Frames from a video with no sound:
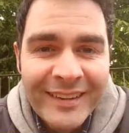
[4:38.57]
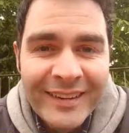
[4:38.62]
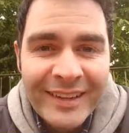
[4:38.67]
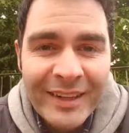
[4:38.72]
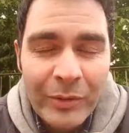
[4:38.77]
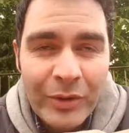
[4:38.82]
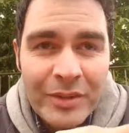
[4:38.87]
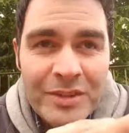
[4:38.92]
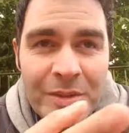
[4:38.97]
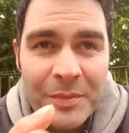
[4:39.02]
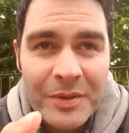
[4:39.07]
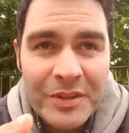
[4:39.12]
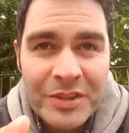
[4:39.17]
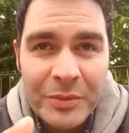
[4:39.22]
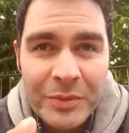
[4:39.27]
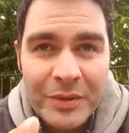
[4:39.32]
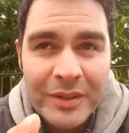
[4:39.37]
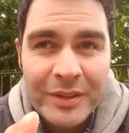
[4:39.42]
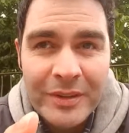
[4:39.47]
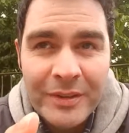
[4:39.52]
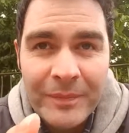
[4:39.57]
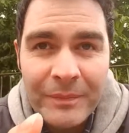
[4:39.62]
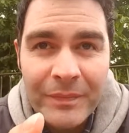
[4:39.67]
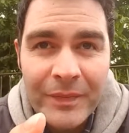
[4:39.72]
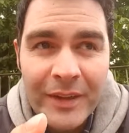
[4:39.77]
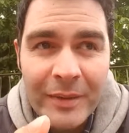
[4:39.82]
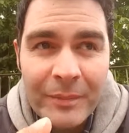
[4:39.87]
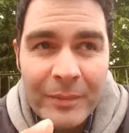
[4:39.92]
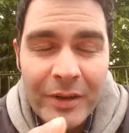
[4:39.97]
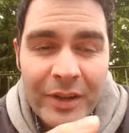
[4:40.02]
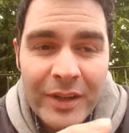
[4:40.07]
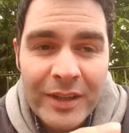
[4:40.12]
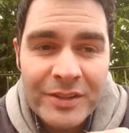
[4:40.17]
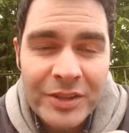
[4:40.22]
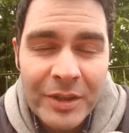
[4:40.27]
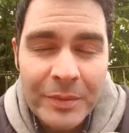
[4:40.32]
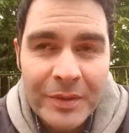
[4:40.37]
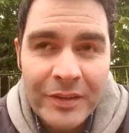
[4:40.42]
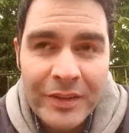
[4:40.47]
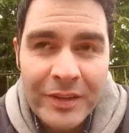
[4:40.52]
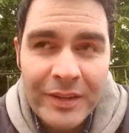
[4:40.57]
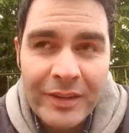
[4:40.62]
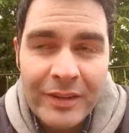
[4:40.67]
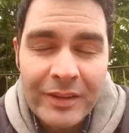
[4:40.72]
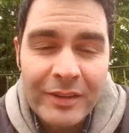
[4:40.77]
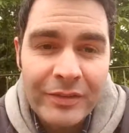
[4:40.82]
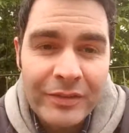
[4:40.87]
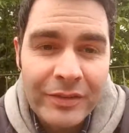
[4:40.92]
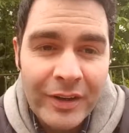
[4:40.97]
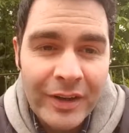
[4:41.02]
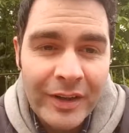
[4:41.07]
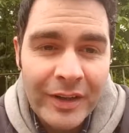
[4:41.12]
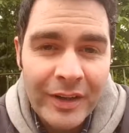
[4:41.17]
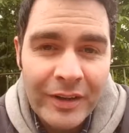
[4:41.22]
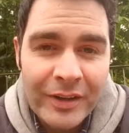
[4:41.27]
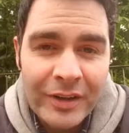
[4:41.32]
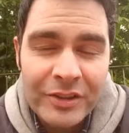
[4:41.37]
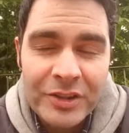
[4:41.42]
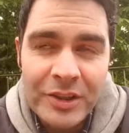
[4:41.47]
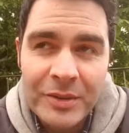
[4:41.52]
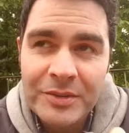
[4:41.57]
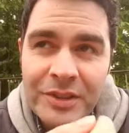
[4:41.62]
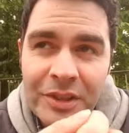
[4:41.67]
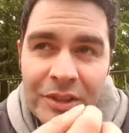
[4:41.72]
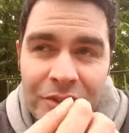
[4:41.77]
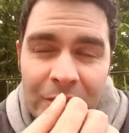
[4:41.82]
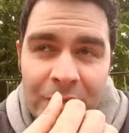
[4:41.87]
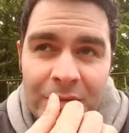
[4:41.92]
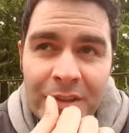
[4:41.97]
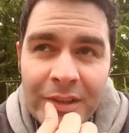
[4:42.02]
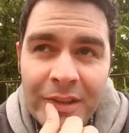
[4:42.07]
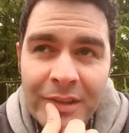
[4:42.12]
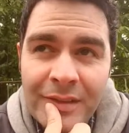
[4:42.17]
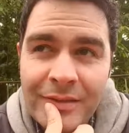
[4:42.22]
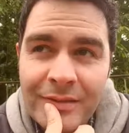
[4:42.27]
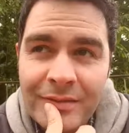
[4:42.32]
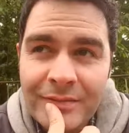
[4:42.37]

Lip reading: They want something to eat. Then by that time they think, oh fucking, I ain't got time to go to job centre.